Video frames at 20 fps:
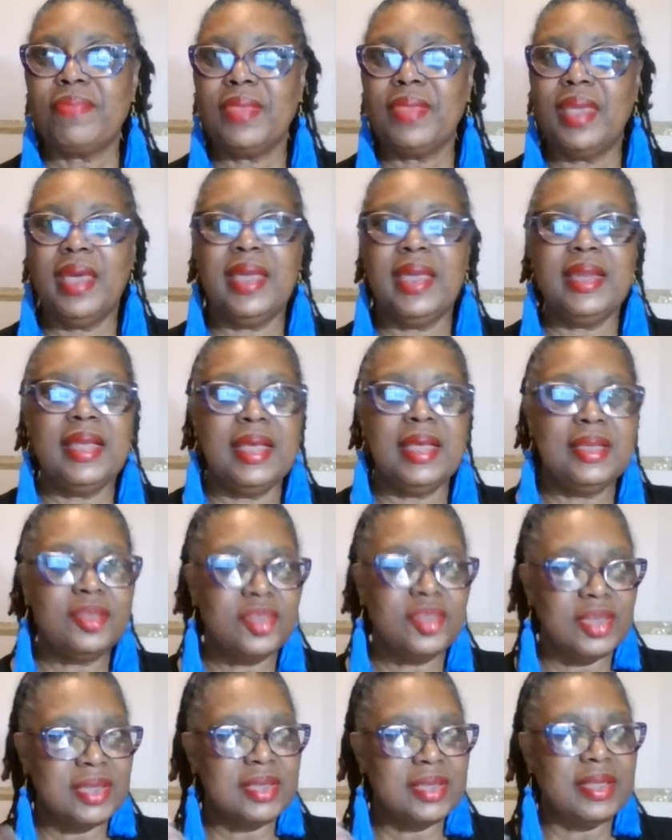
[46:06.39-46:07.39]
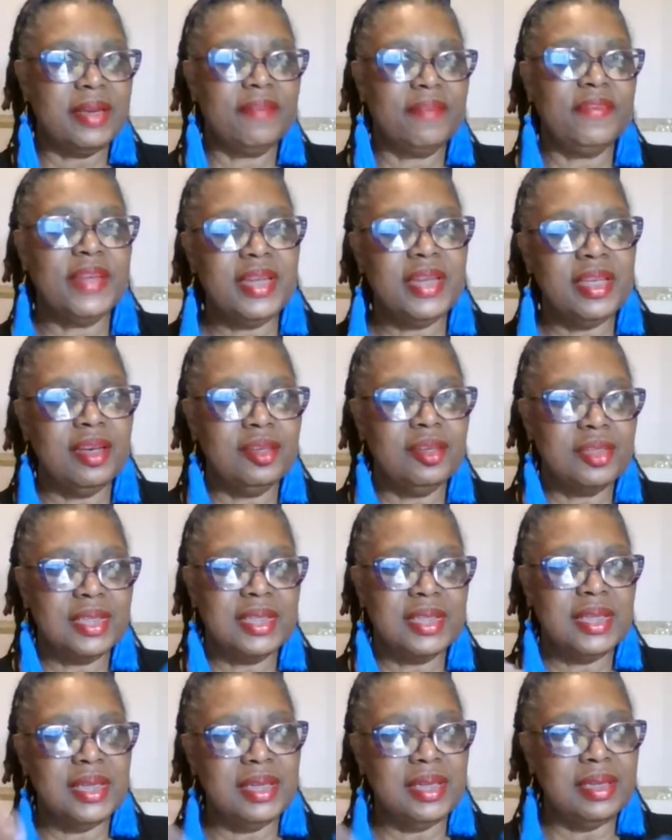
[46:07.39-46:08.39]
and it's just their videos,
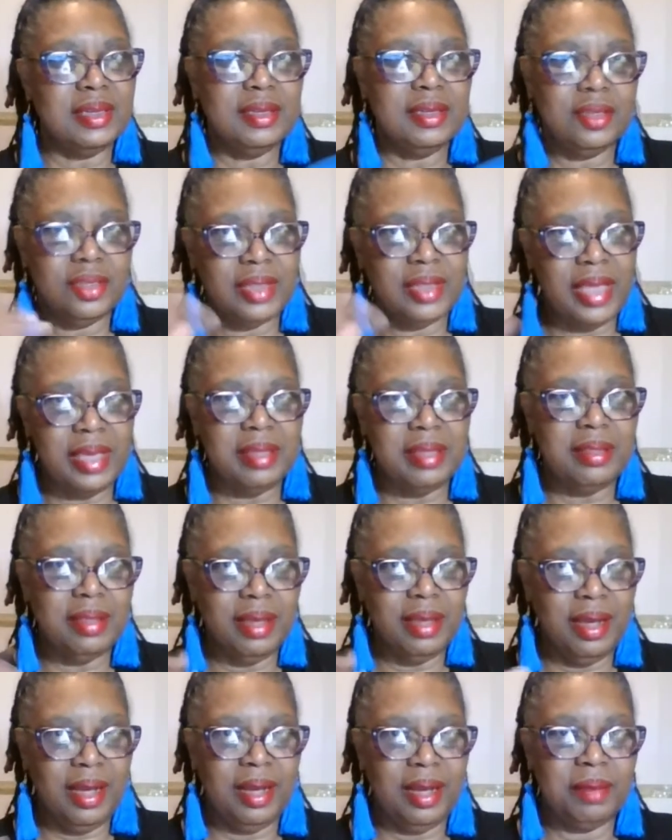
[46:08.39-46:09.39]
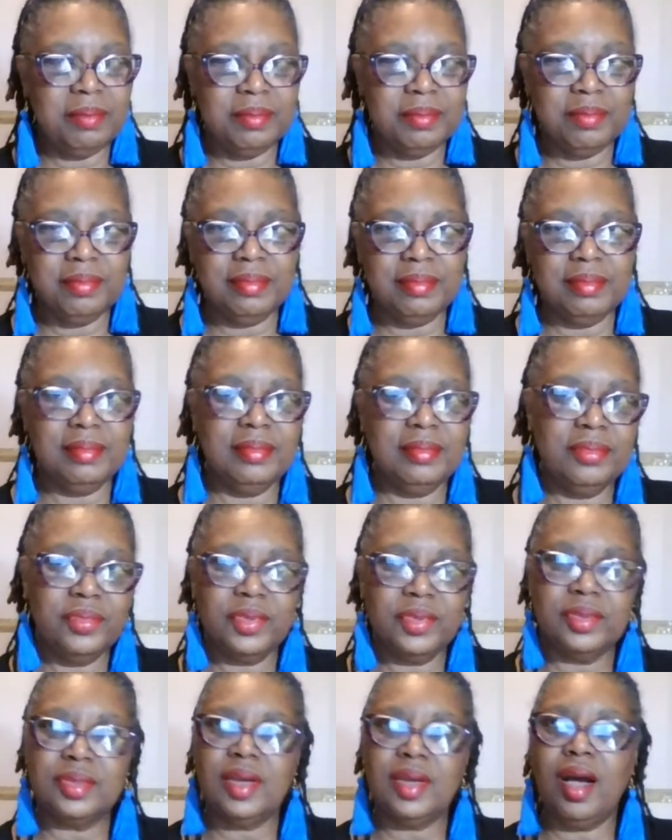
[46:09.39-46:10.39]
and then they
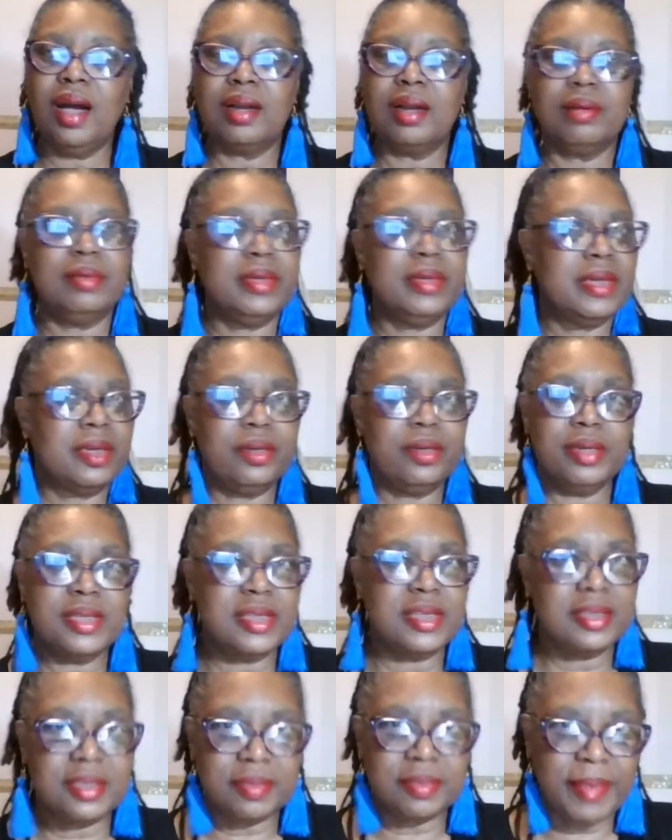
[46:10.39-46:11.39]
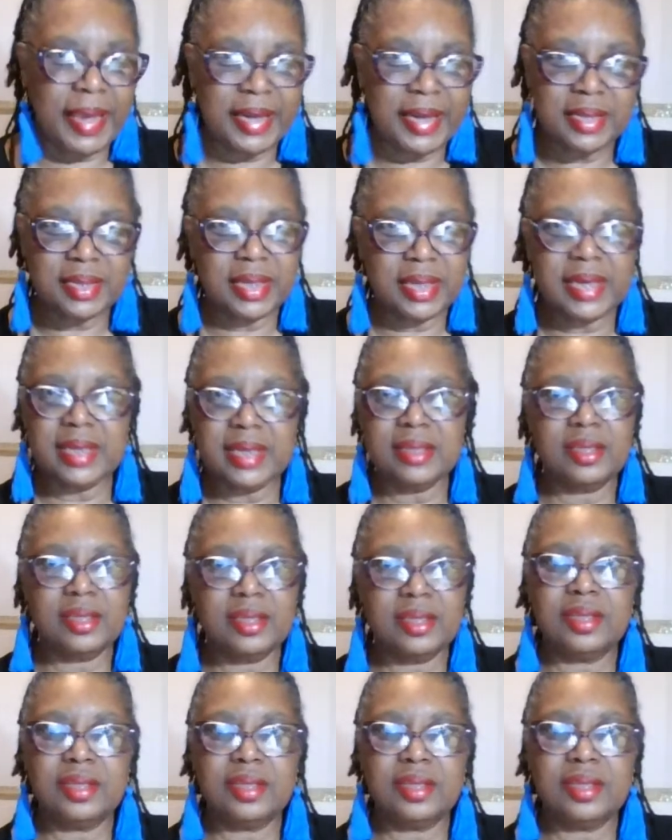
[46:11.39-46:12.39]
will talk. And of course, the Spanish lady is
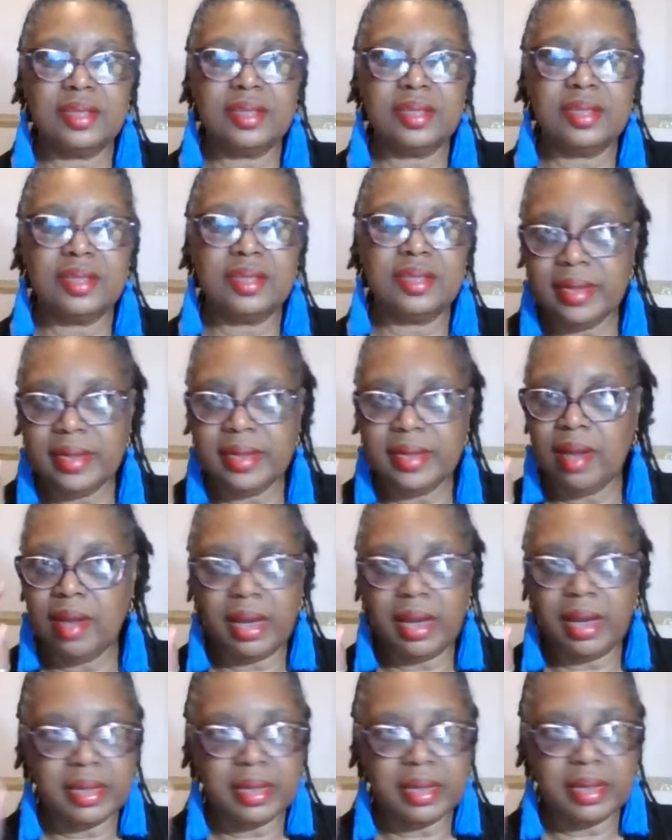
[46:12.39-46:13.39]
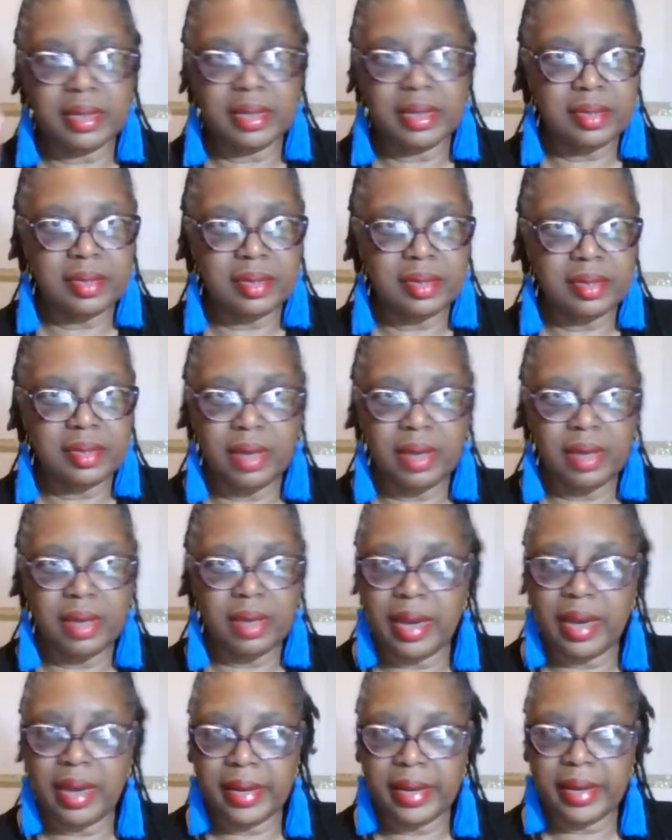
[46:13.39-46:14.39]
just talking, talking, talking. I don't know what she's saying,
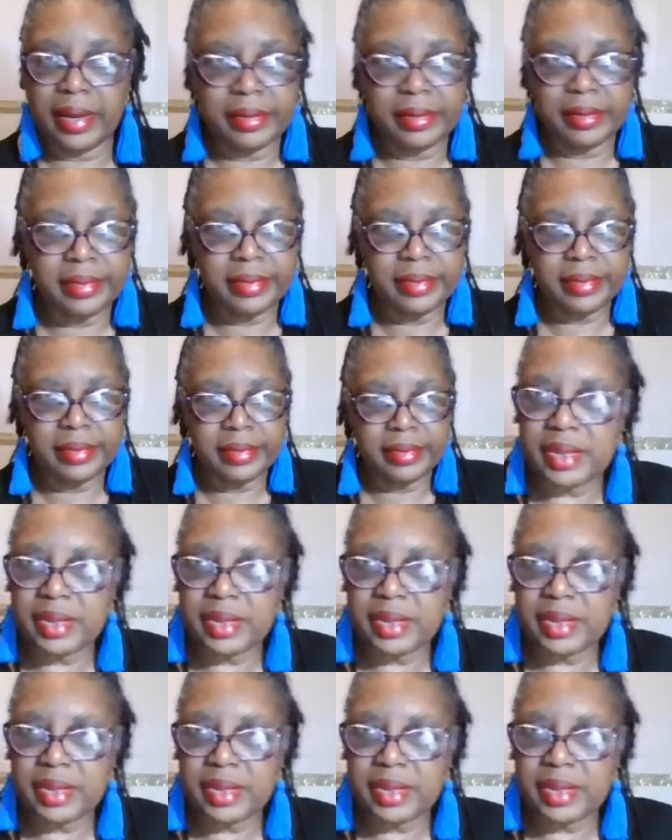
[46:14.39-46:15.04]
but she's talking.